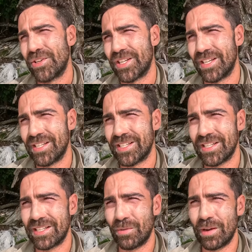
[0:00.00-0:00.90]
news is,
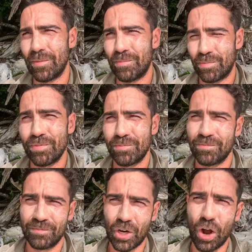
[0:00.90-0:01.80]
is that we're
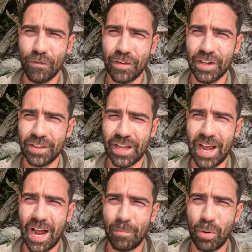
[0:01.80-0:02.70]
confident that
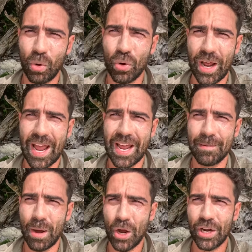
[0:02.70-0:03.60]
our port
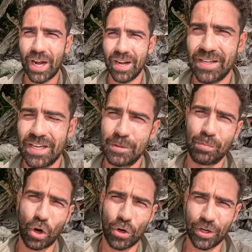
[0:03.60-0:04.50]
hand motor is
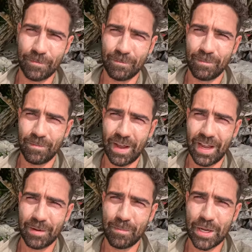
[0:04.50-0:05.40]
broken
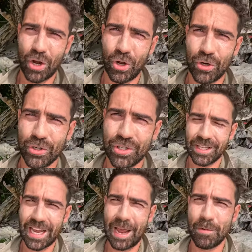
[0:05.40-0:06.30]
and beyond
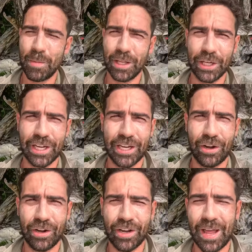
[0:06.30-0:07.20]
the capability
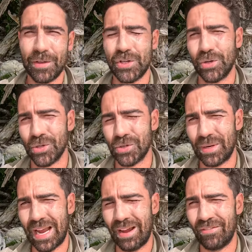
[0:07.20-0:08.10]
and the tools that
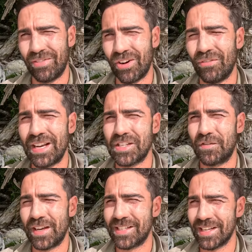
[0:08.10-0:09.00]
we have of us
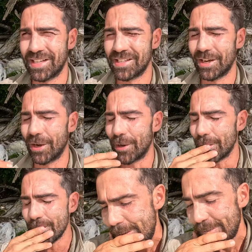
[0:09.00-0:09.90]
fixing. So
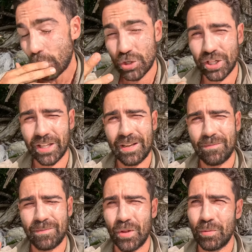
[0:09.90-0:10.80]
fortunately,
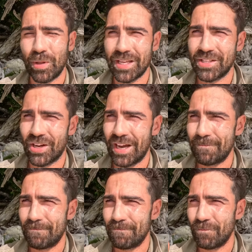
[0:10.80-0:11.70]
on the plus side,
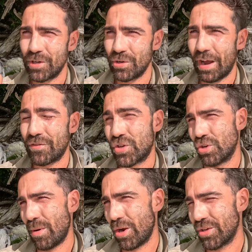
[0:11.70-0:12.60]
we do have
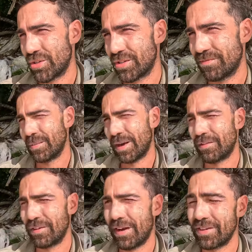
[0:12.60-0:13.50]
two motors. The
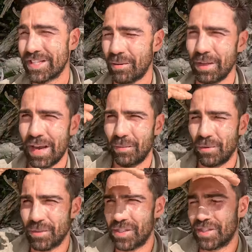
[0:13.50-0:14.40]
benefit of having double
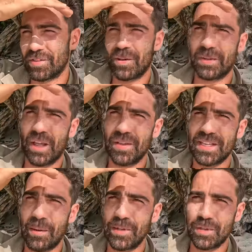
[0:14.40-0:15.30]
outboards is if something like this
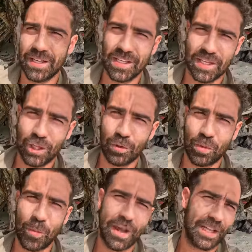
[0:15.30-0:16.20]
happens, we can still
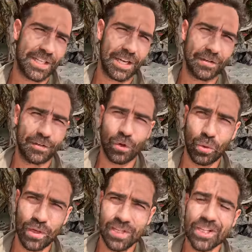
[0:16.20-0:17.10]
propel ourselves
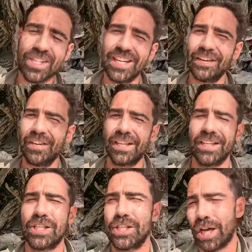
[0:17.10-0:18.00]
forward, just
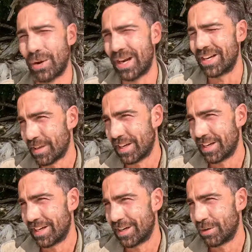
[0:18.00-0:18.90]
significantly slower.
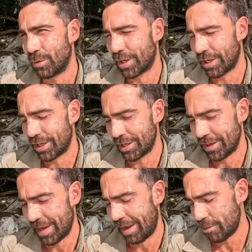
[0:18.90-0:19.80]
So we're
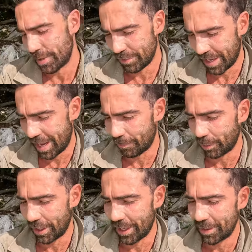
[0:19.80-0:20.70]
gonna have a bit of a game
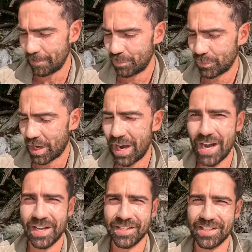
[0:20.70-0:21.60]
plan.
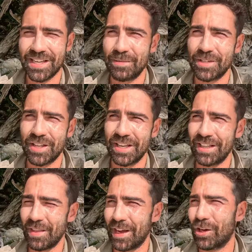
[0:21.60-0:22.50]
Hans seems to think
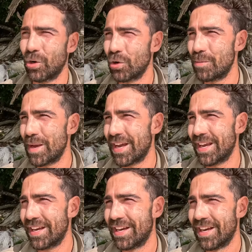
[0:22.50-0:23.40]
that there could
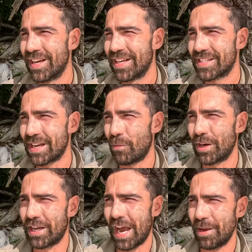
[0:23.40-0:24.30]
be
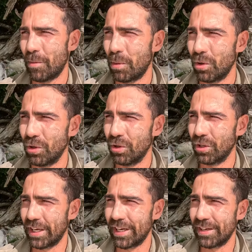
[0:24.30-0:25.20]
someone
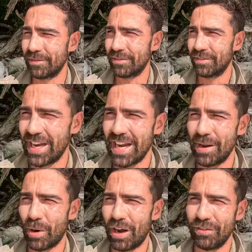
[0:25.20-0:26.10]
capable in a
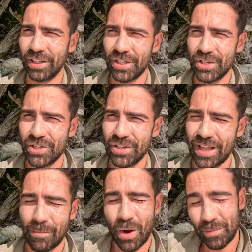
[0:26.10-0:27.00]
nearby village
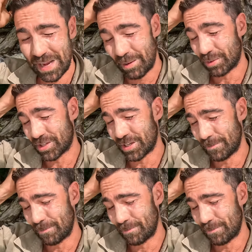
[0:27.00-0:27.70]
that might be able to,